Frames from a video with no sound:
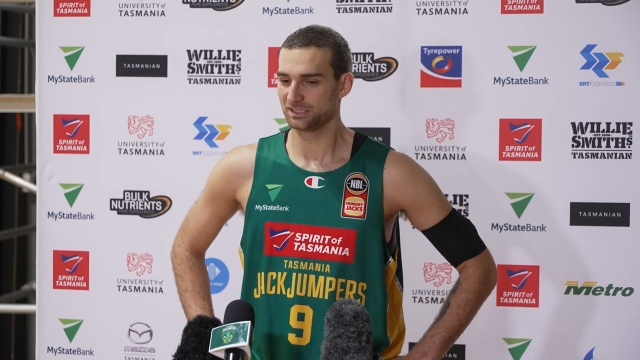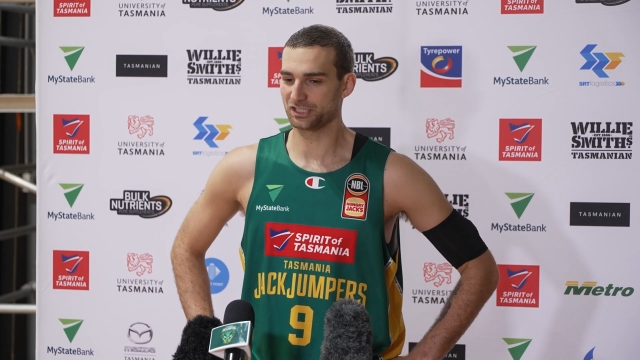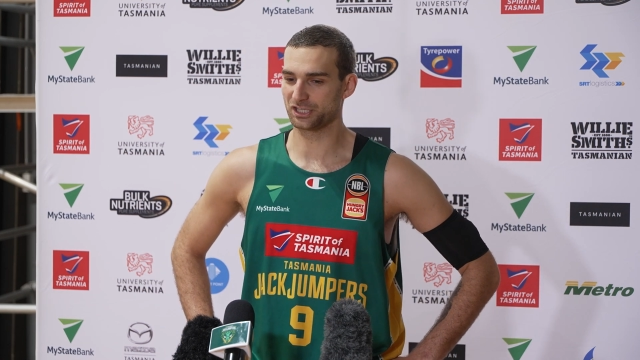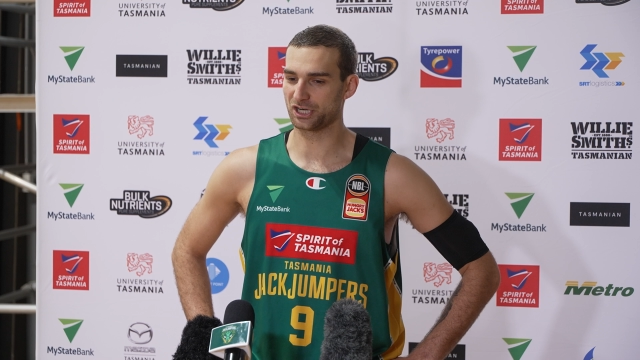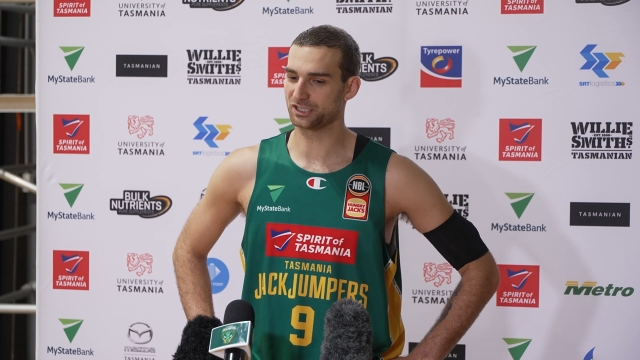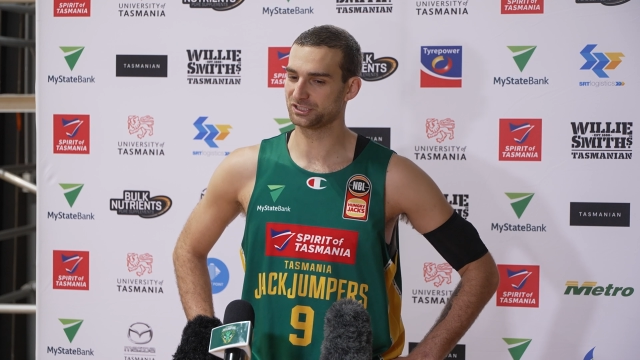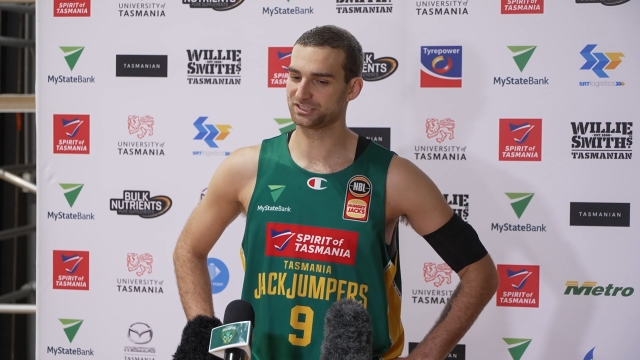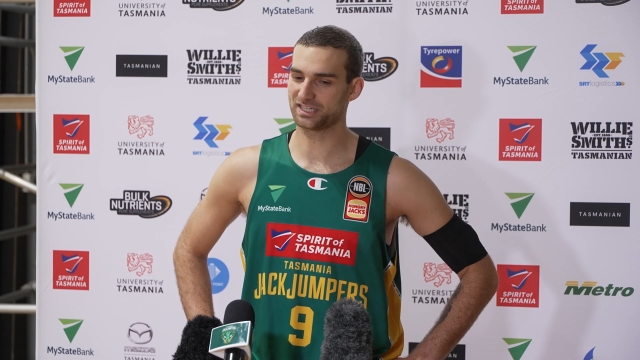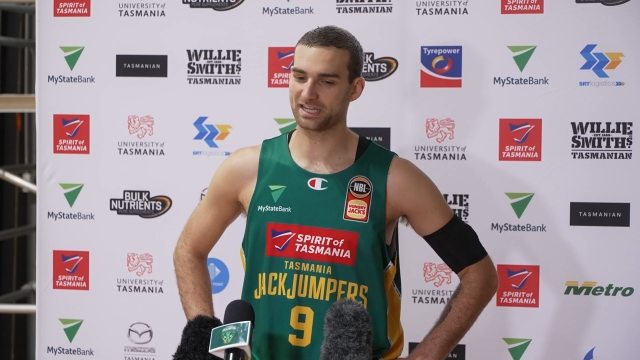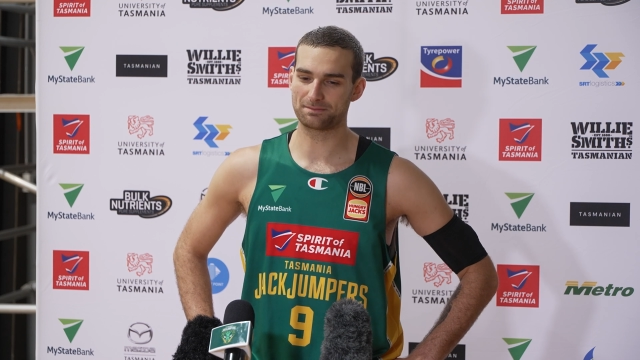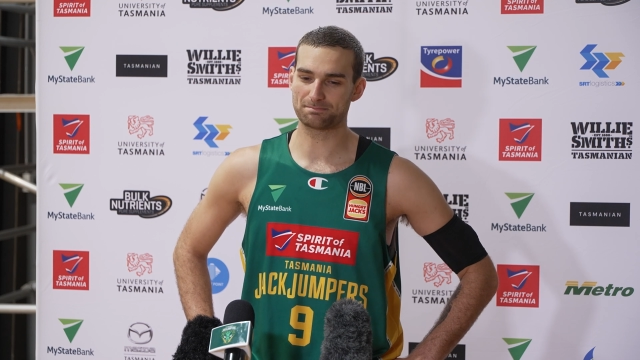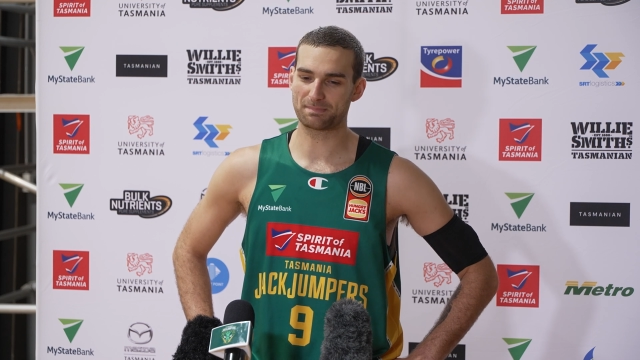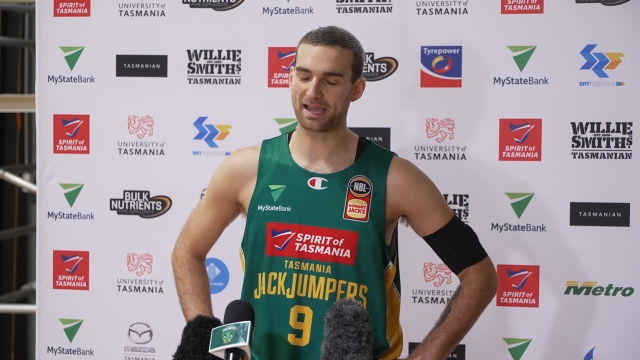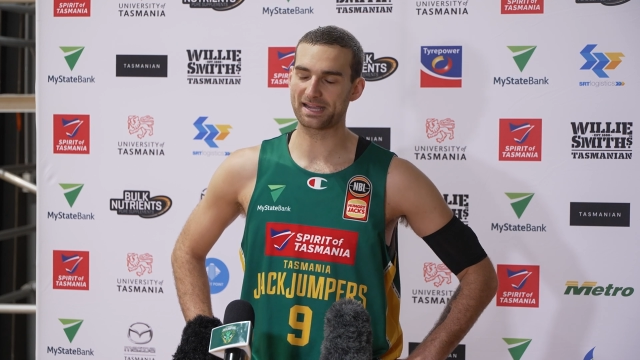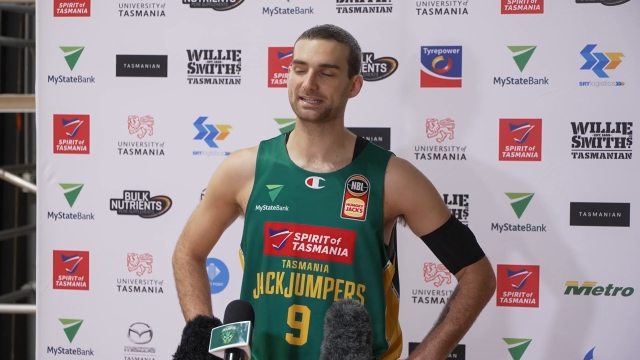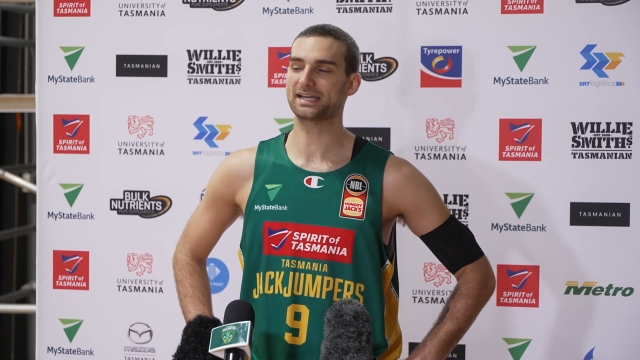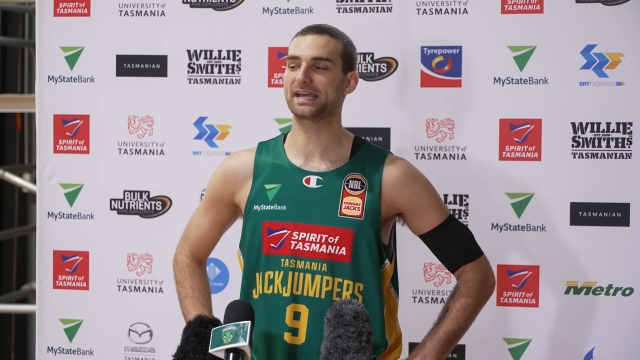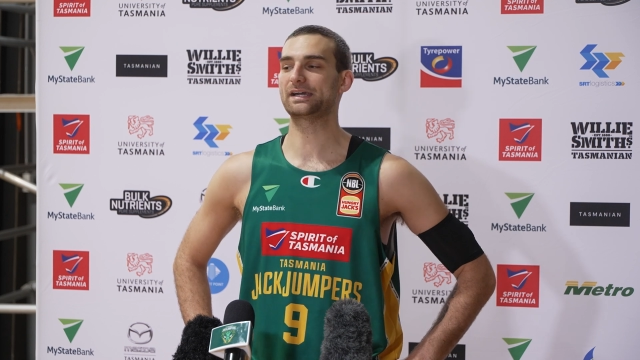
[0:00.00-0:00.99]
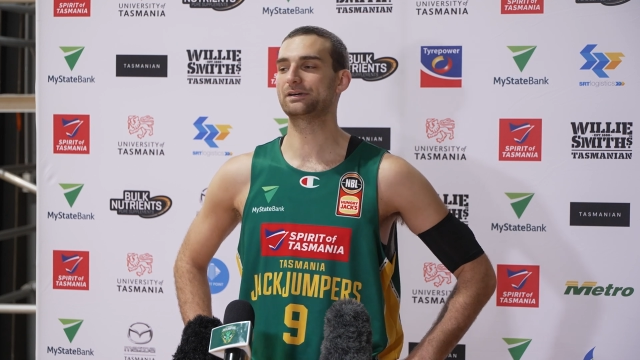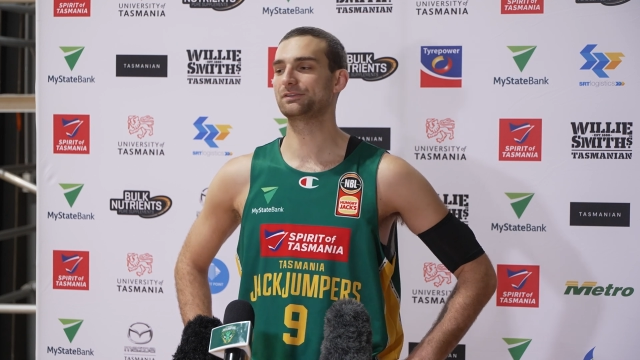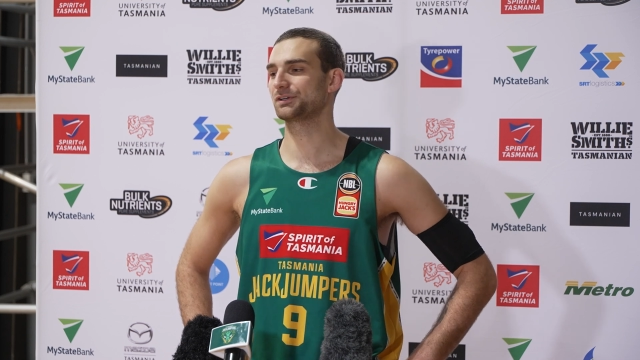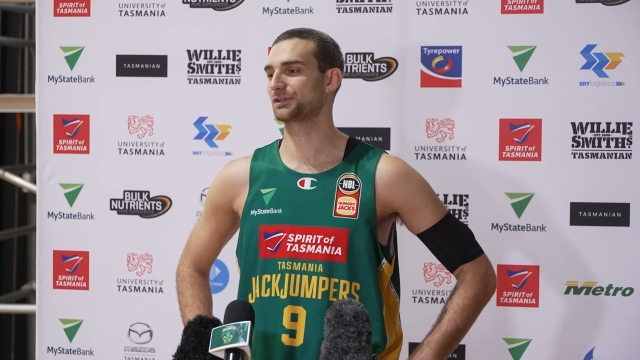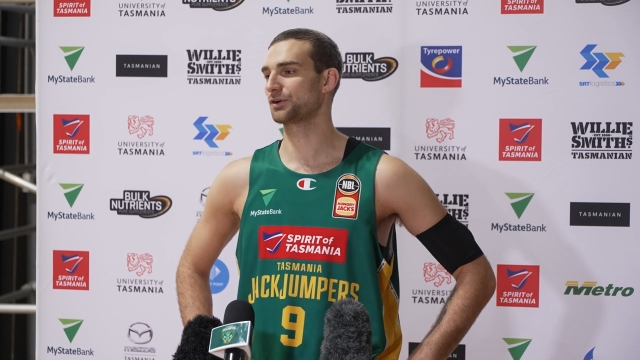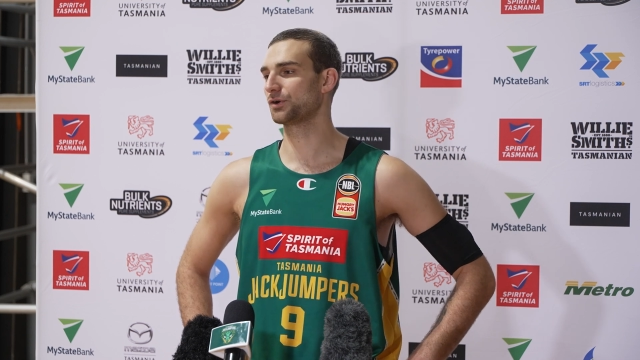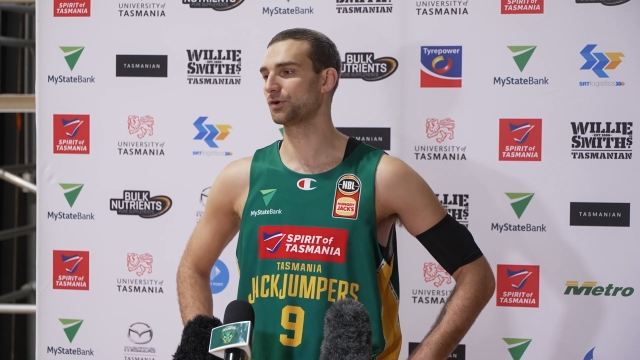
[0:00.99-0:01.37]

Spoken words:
you know, seeing Magne on the